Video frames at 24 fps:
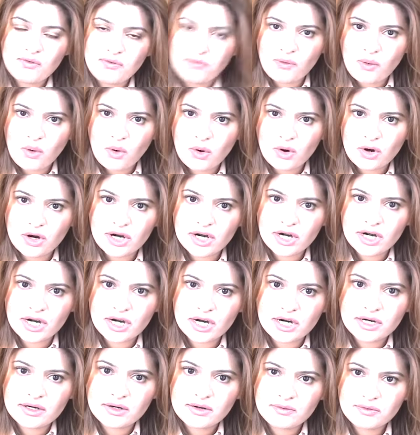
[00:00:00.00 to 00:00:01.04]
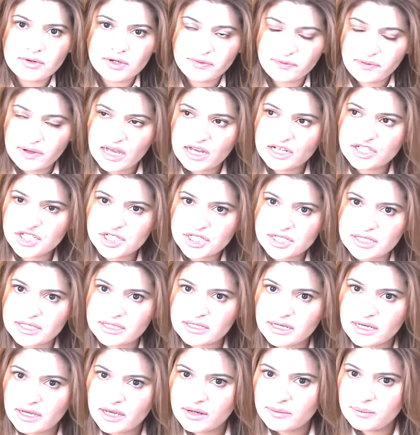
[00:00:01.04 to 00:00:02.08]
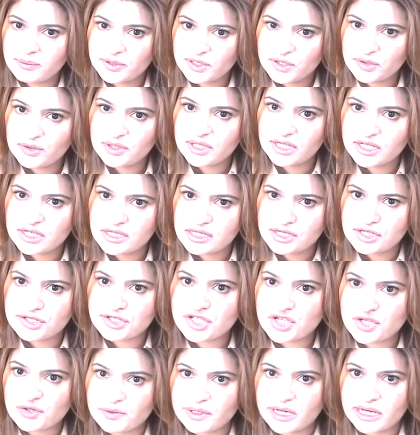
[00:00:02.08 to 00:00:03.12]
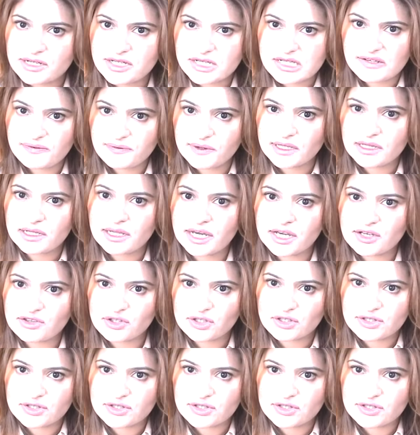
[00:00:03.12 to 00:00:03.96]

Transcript: for for fashion and beauty industry. I just feel like